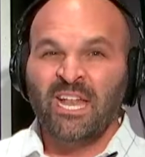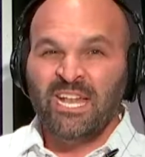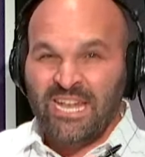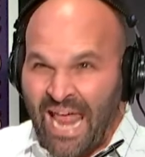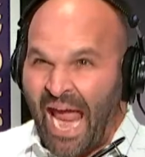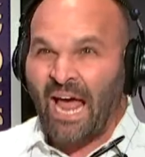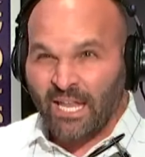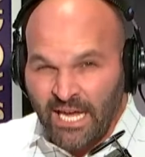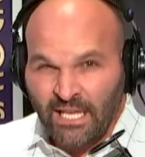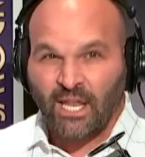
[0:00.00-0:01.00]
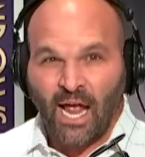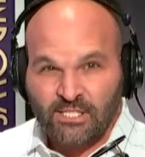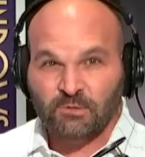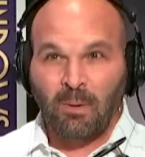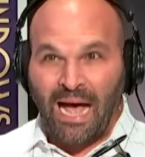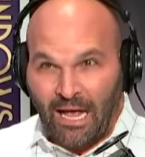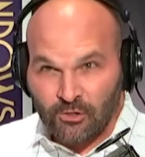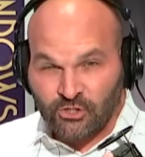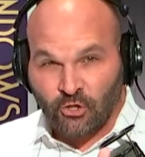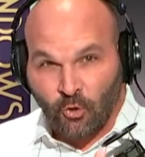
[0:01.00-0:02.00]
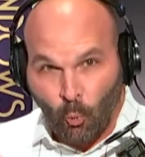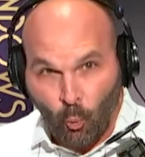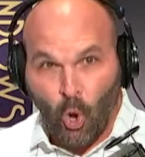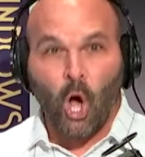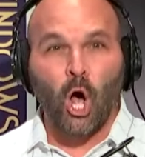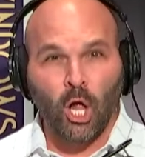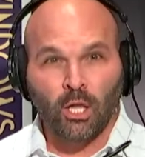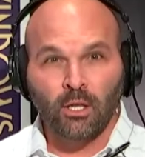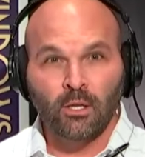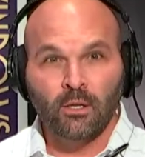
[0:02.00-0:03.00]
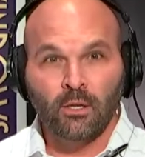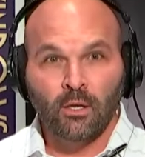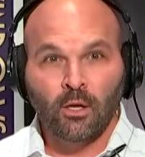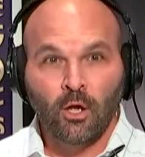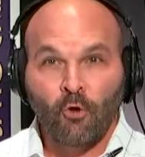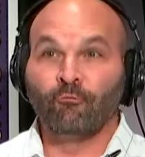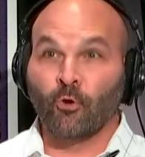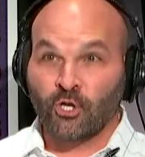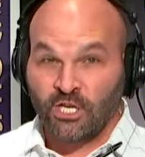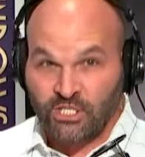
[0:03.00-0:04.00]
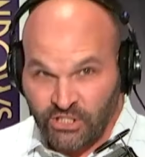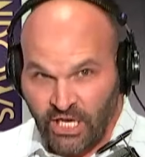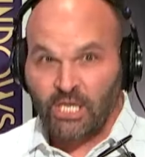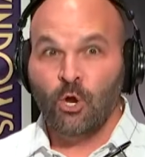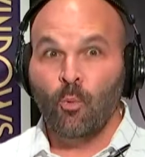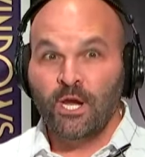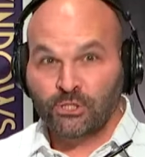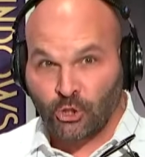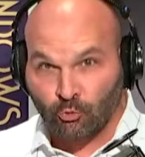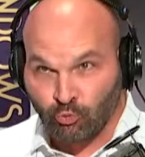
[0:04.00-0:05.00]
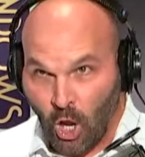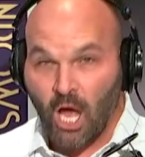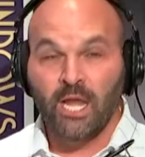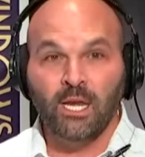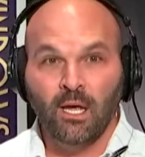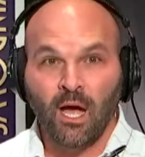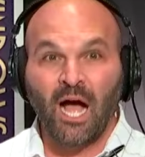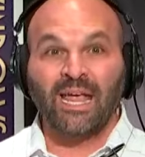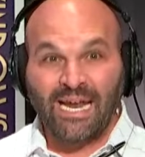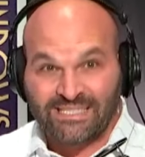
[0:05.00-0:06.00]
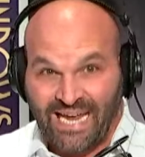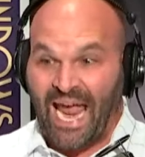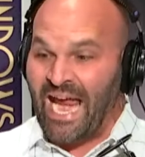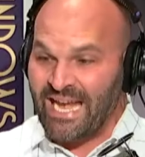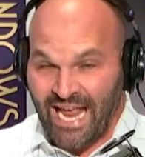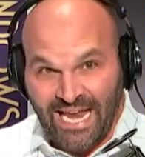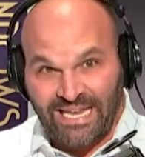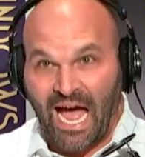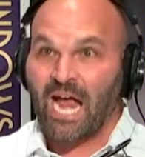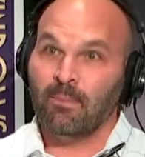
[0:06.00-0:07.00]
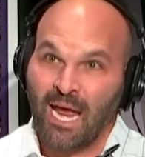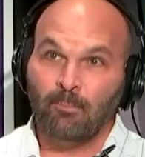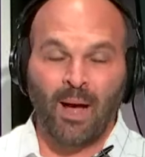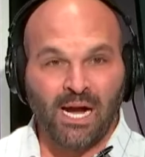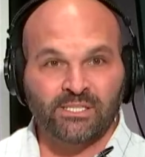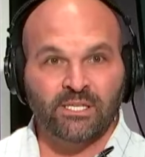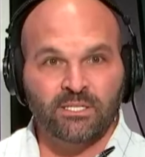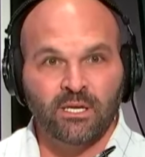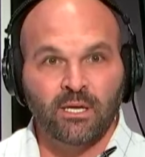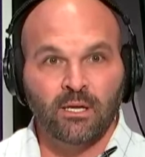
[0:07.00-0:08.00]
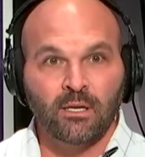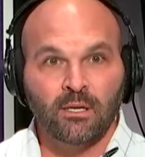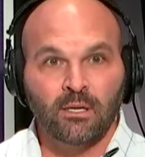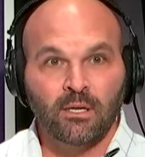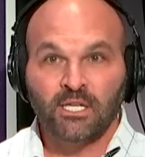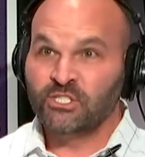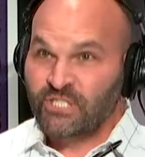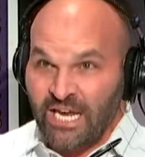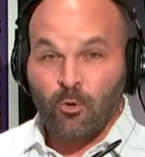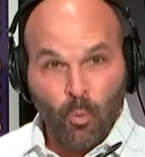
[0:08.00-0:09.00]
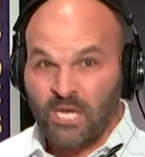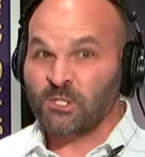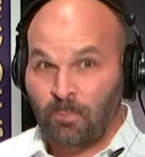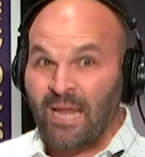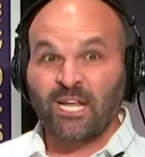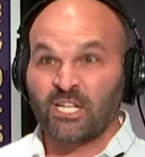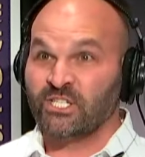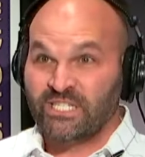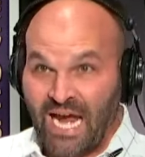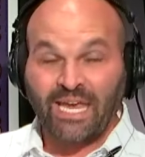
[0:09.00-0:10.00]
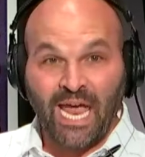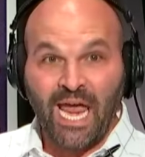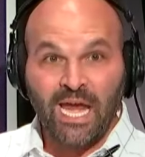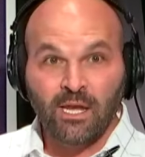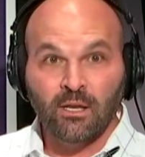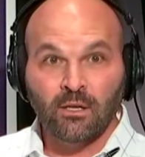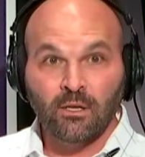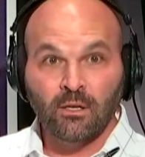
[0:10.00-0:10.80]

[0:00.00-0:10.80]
nailing Les Miles to the wall for continuing to run against 8- and 9-man boxes? Didn't we spend a decade